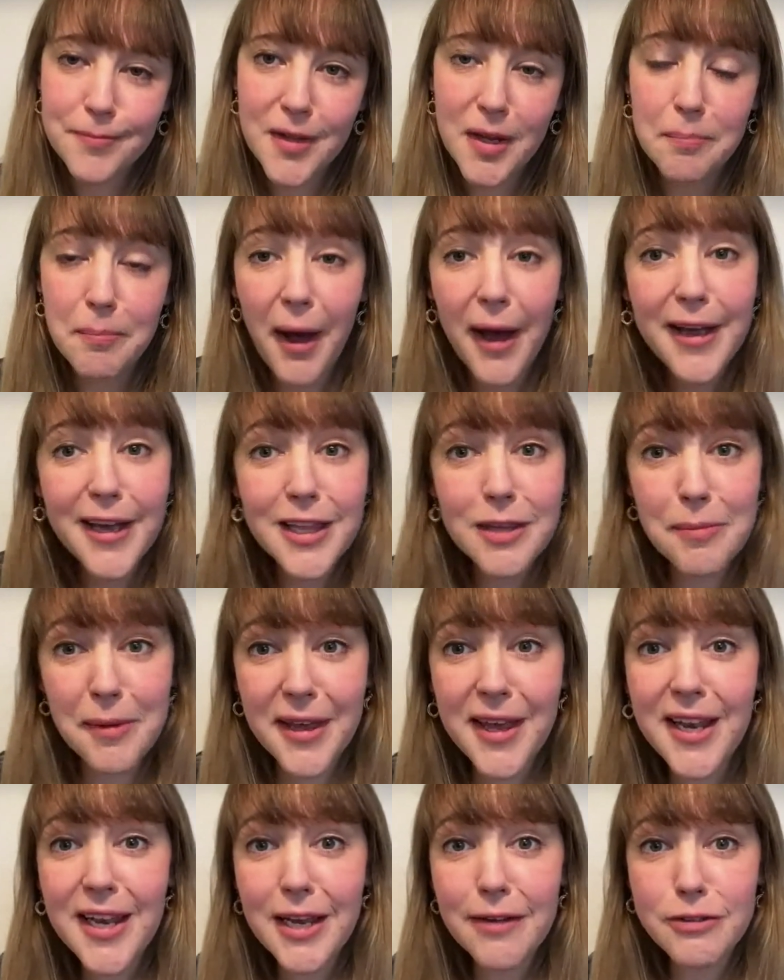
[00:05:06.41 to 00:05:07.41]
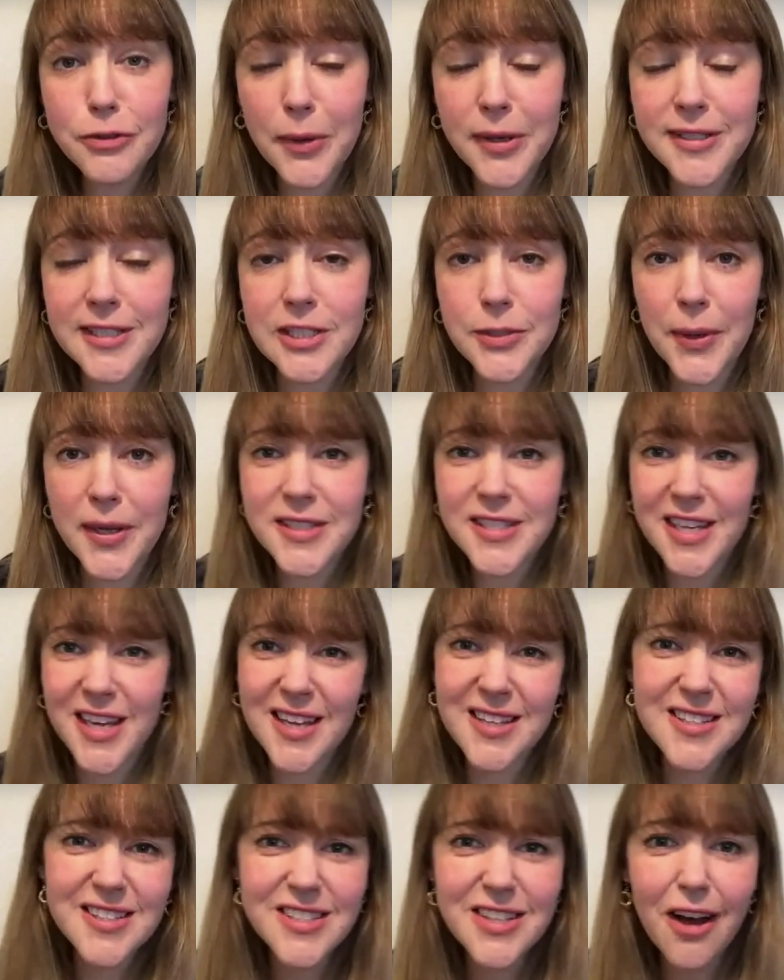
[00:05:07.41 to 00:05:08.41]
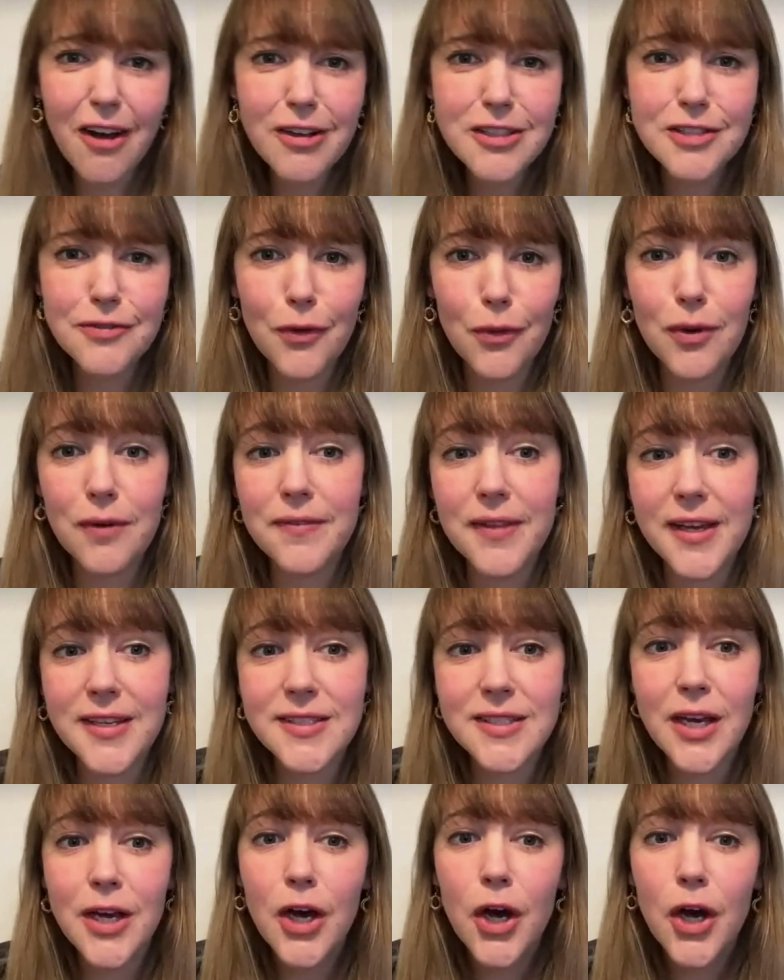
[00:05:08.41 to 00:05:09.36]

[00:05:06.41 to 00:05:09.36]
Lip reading: Back at the beginning of 2020, at the start of all of this,